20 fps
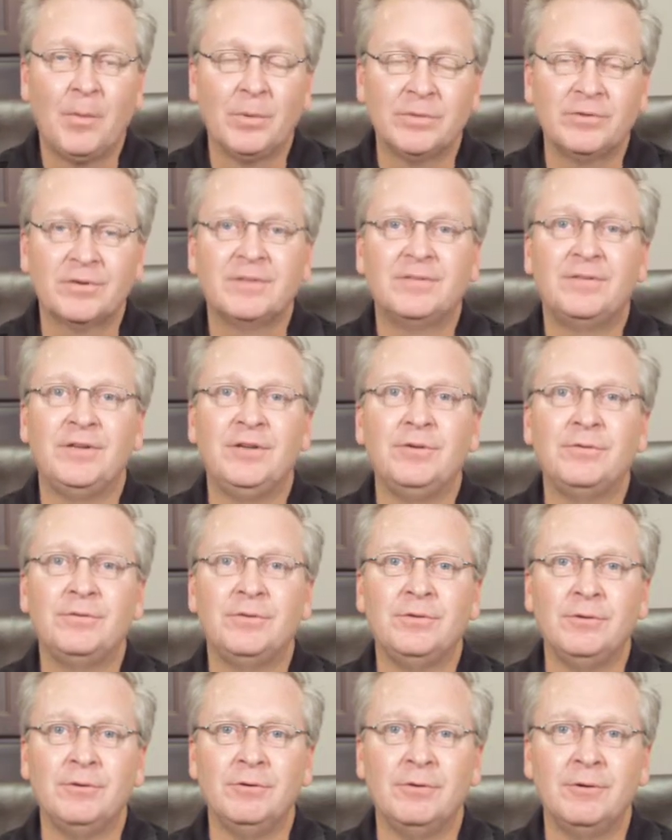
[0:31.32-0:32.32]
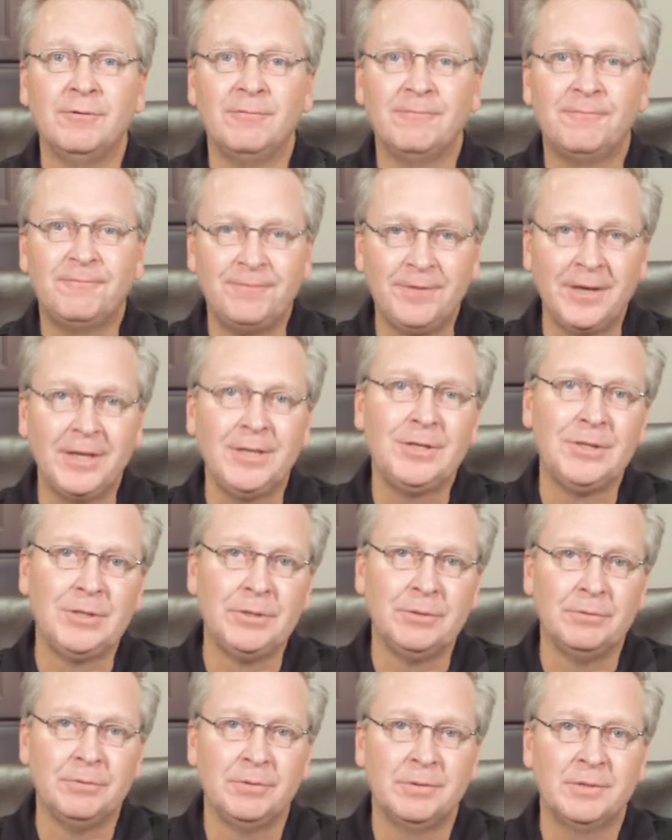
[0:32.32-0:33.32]
I want to continue to feed
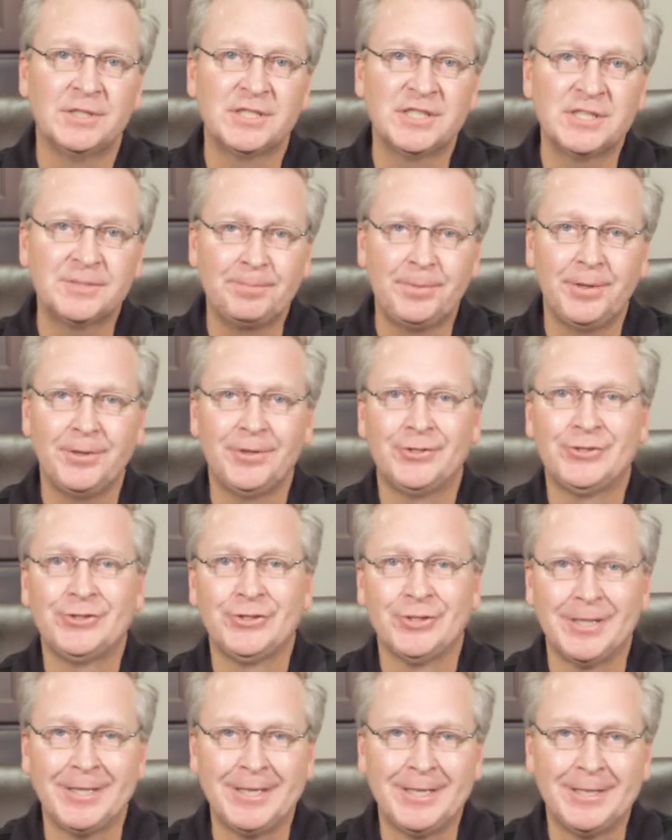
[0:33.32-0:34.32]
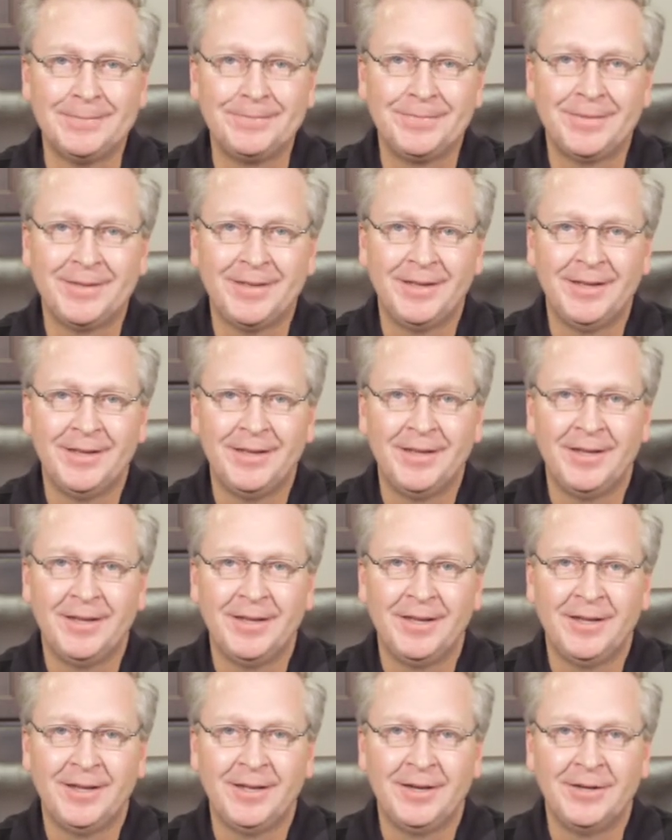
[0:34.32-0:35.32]
you spiritually
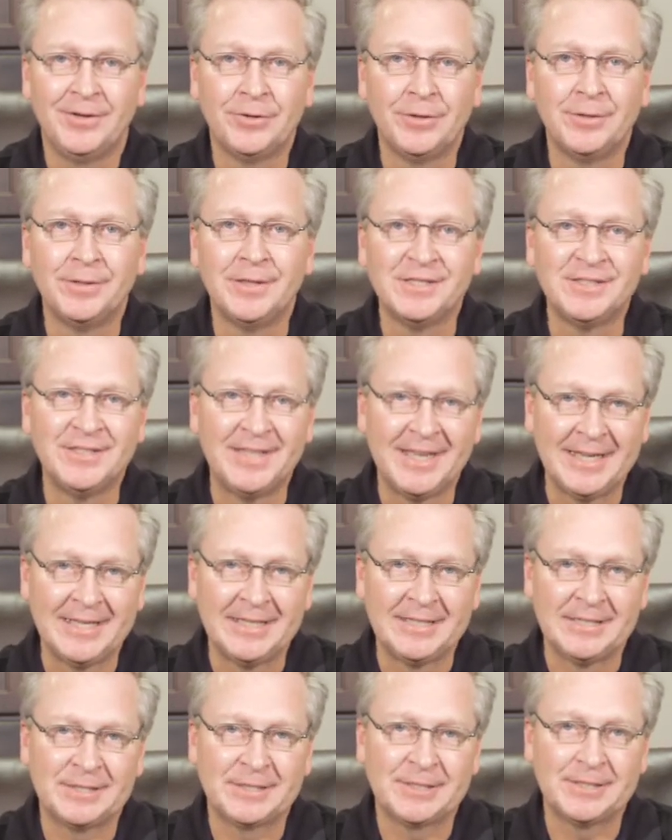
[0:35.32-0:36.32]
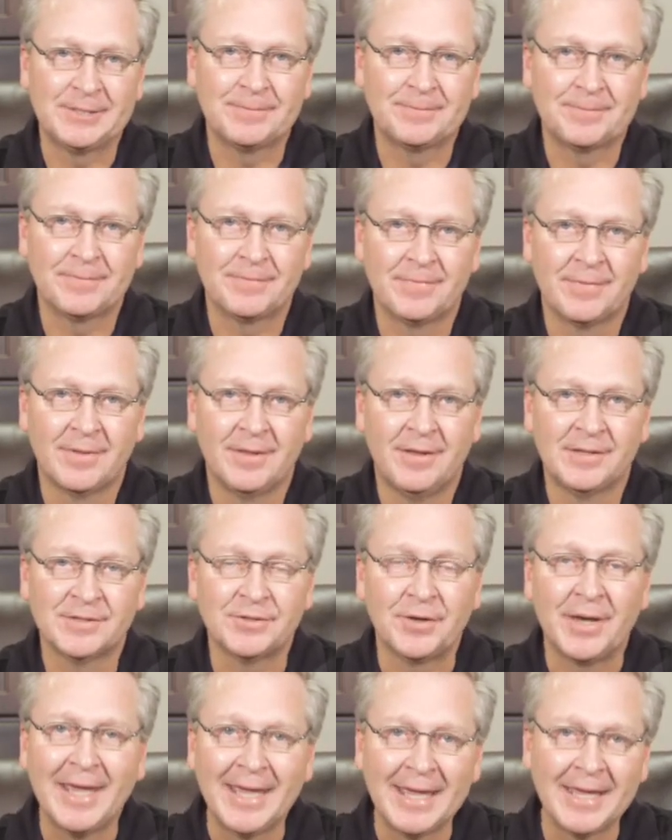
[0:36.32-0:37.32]
during these days.
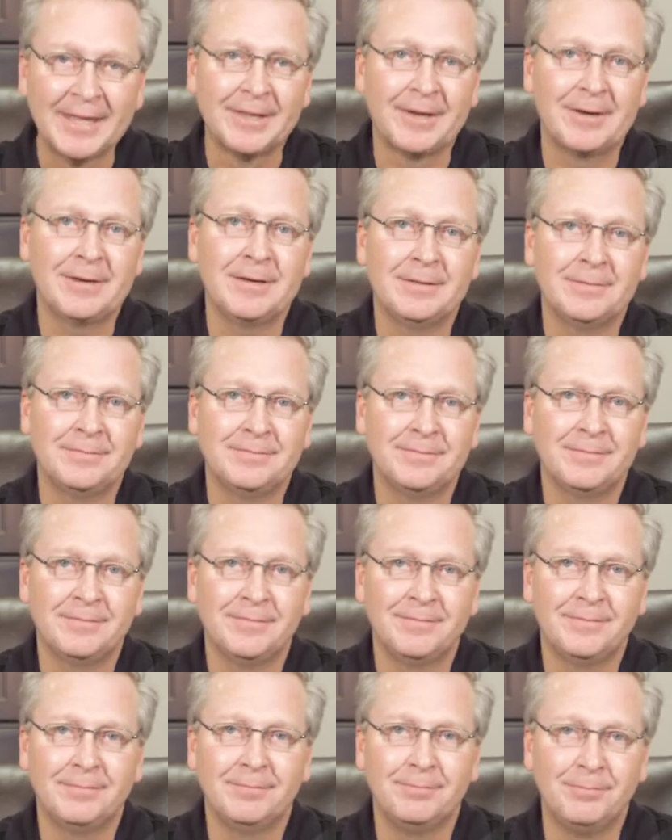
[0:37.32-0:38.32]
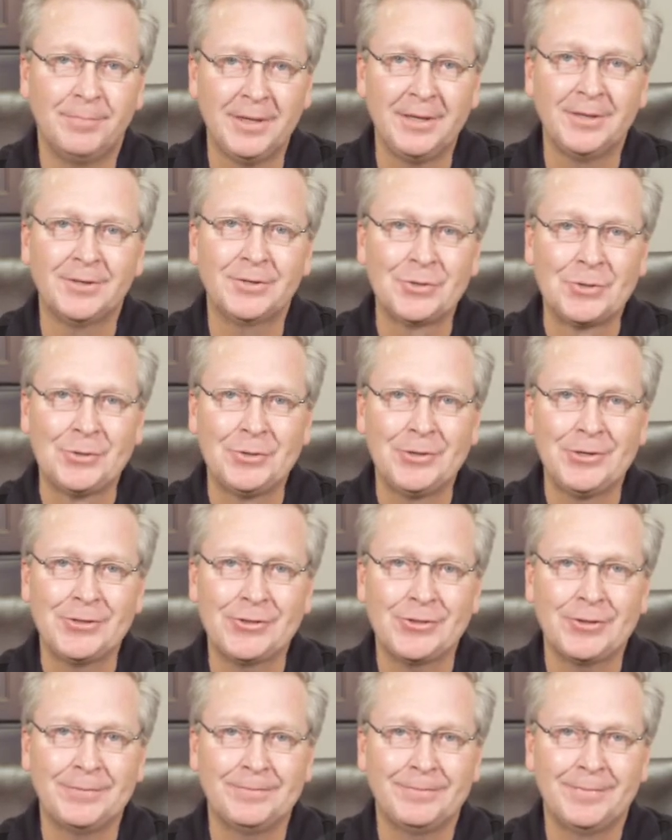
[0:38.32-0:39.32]
So hang in there, be
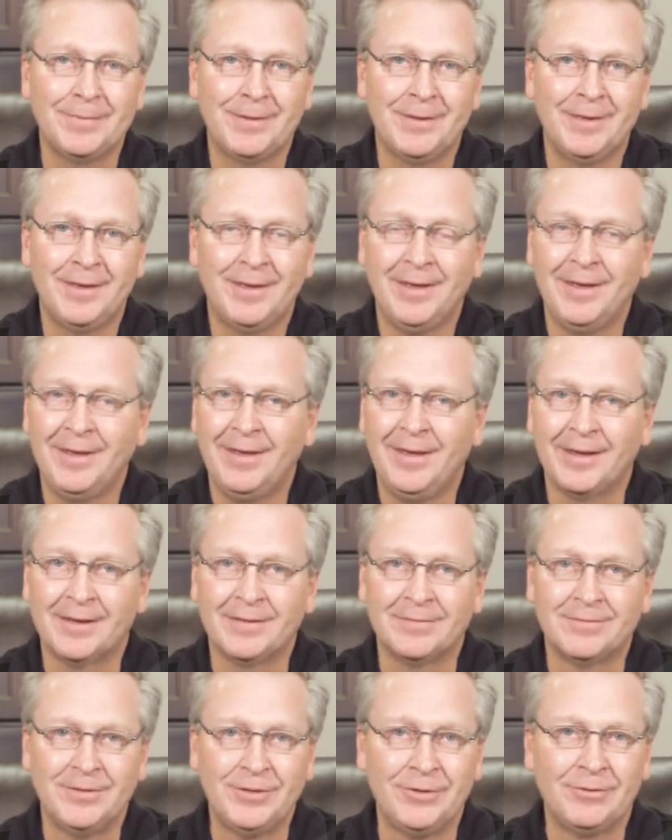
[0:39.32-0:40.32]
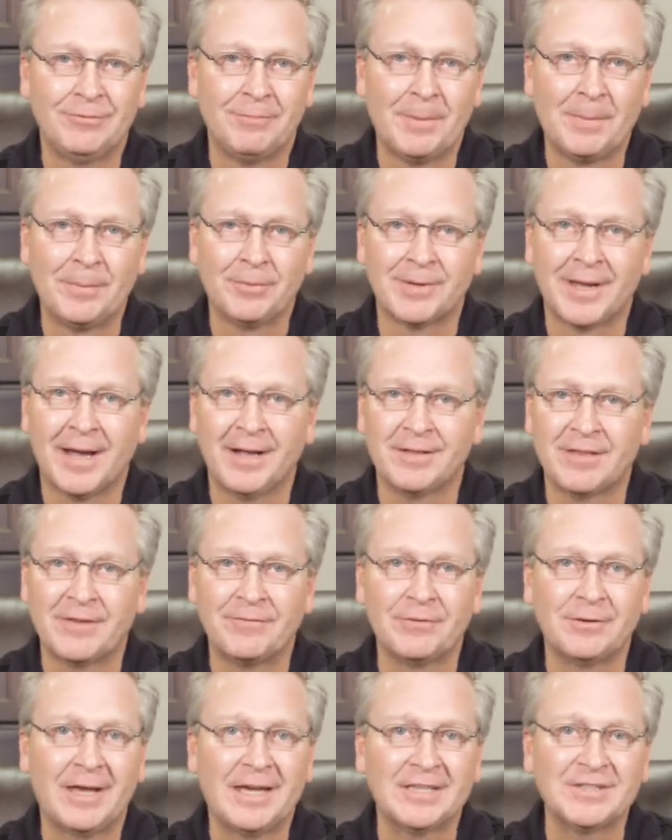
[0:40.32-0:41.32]
encouraged, and continue to remember God's
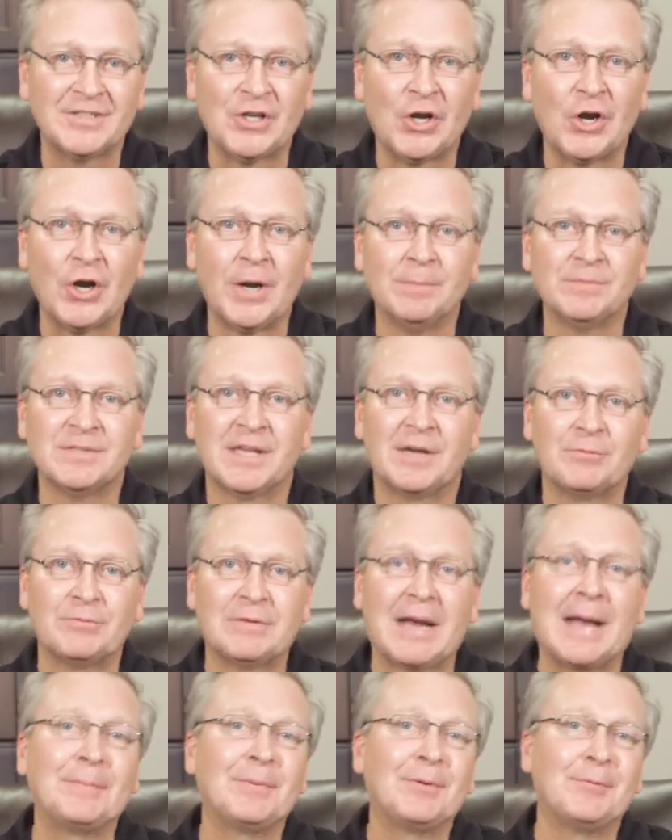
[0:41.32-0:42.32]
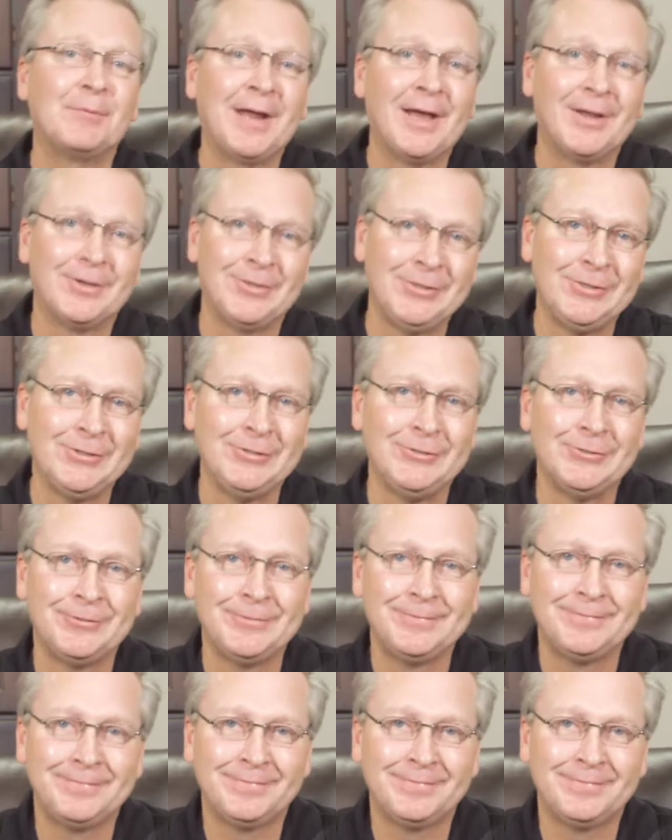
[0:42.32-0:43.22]
everlasting arms that wrap around you.